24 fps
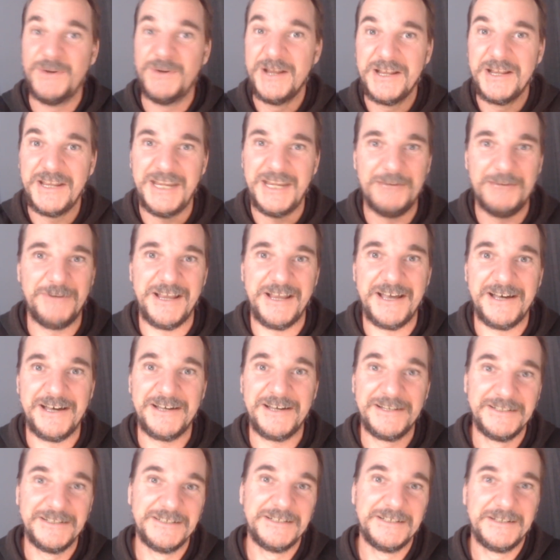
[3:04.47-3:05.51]
here we are
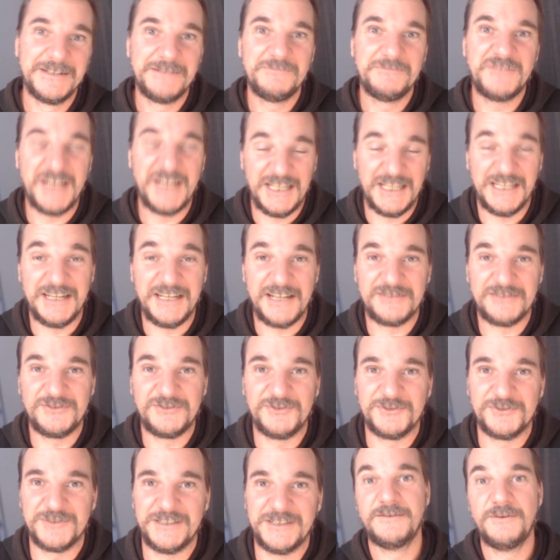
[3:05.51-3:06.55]
telling that
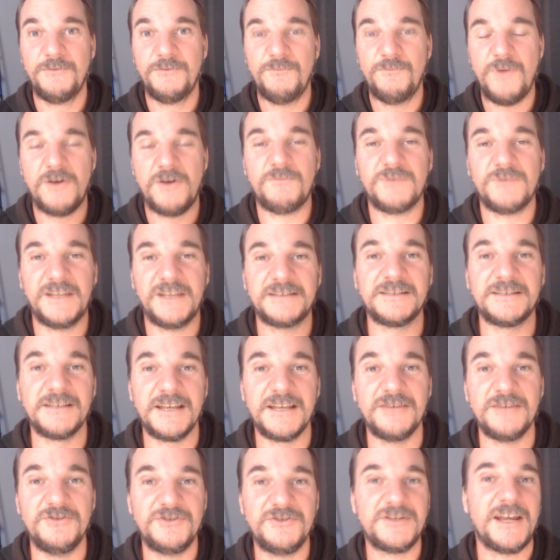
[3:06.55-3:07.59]
story. What lesson
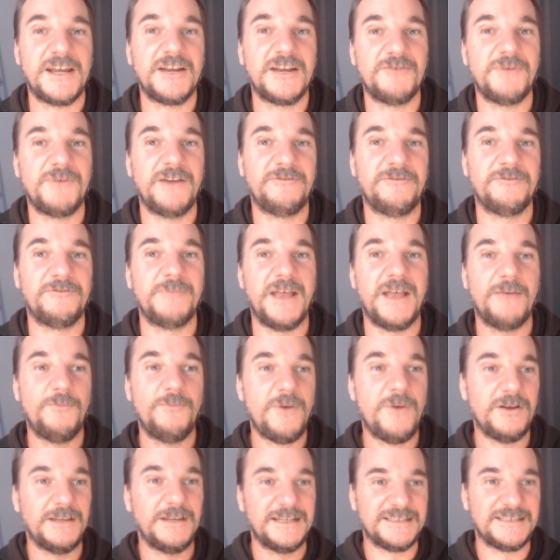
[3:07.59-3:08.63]
can you take away from that?
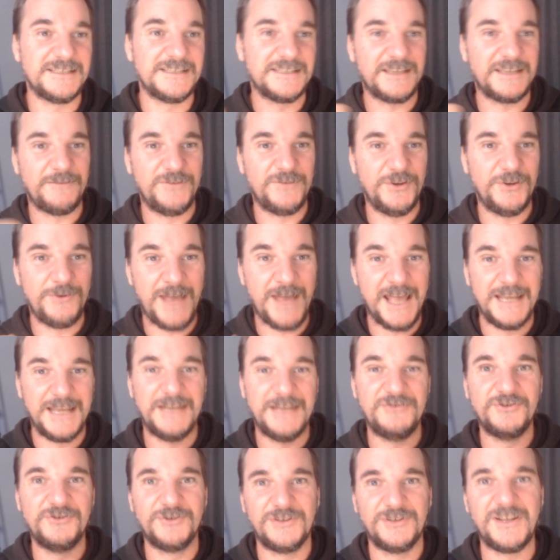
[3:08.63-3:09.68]
What lessons have you had in
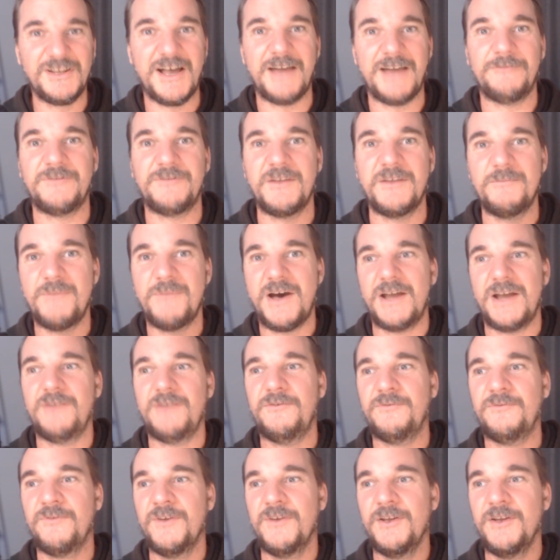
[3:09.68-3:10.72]
your life that might
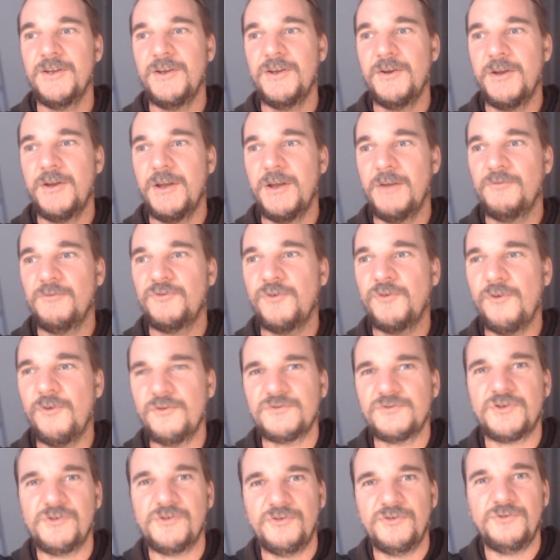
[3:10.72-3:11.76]
have
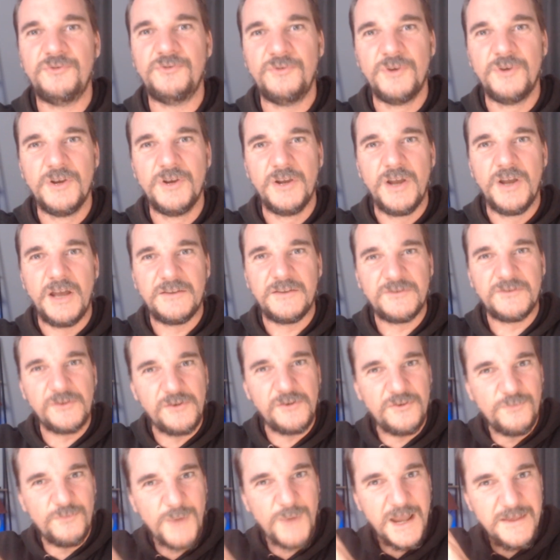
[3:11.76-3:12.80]
taught you a
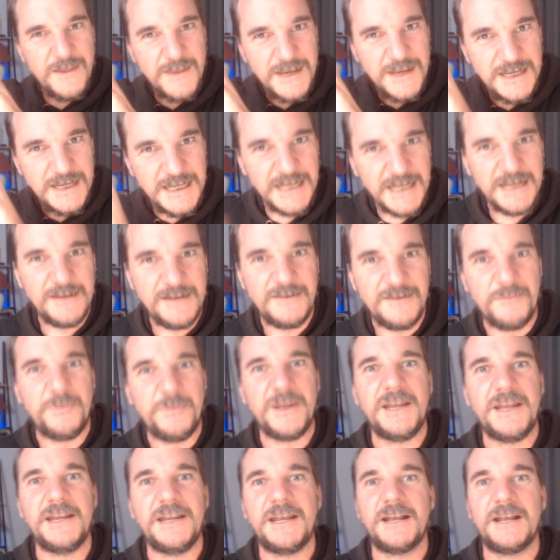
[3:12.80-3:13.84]
certain way that you needed to
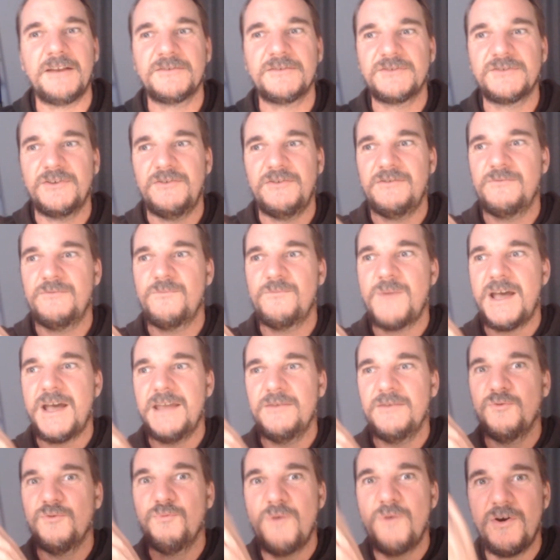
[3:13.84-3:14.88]
be, and a certain way
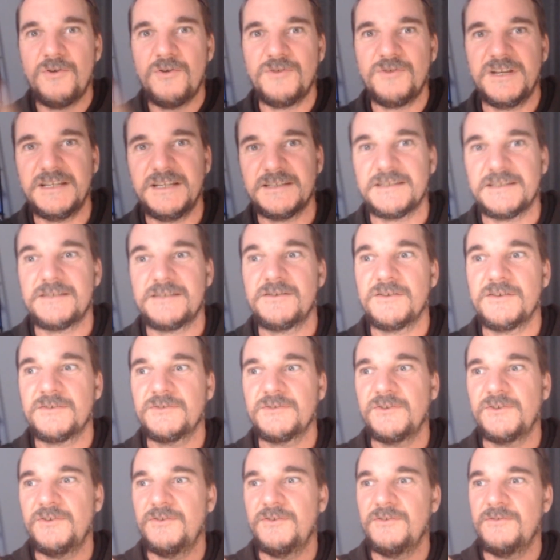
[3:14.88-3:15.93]
the world is, and a
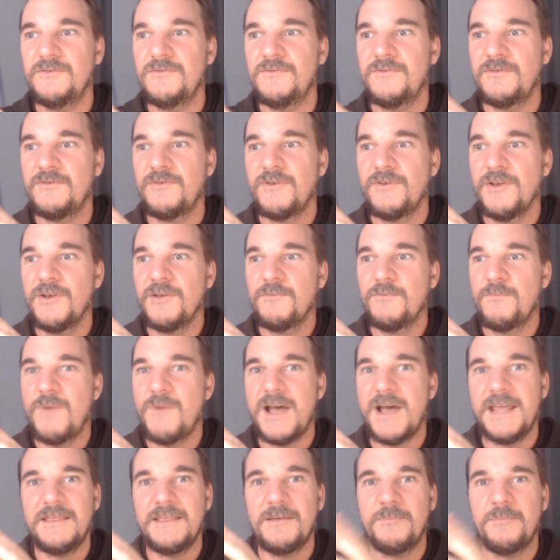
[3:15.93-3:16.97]
certain
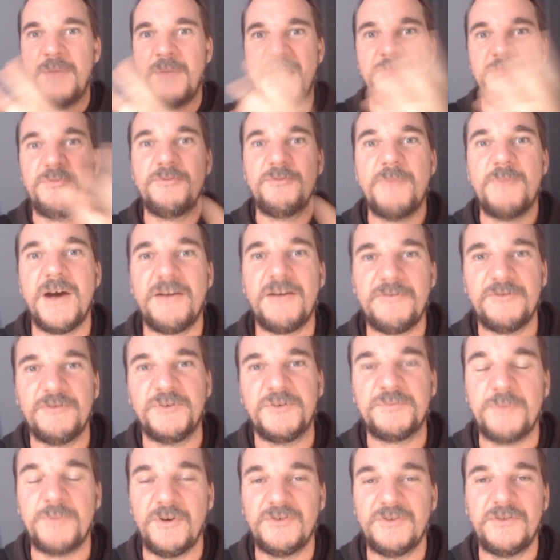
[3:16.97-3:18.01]
way that people might
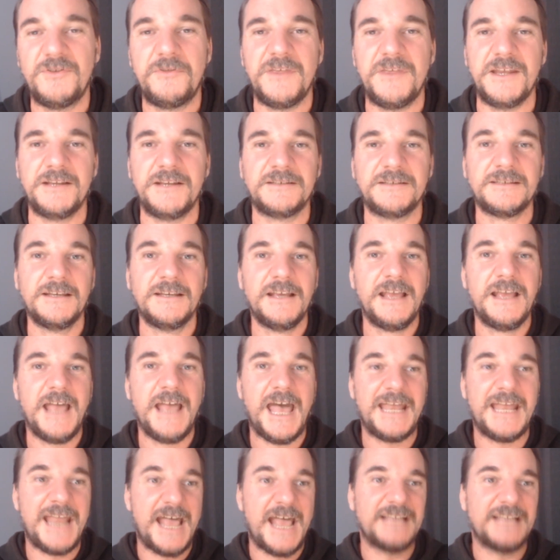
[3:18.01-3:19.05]
respond to things?
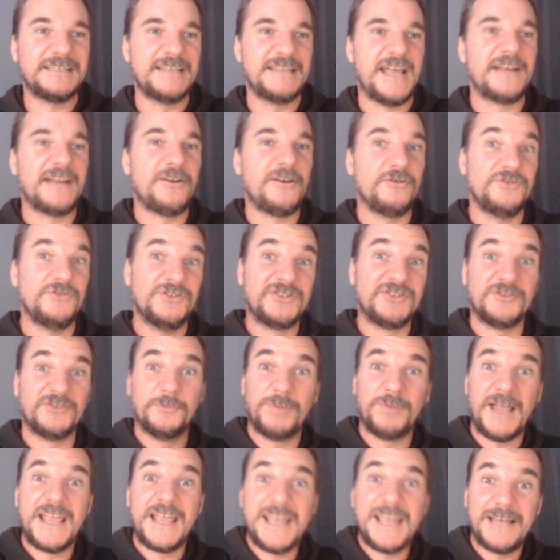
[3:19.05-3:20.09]
And as an adult, you still
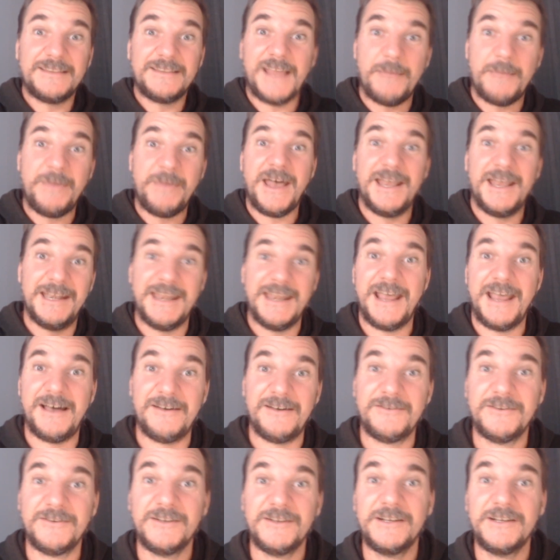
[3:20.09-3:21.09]
play out that pattern now.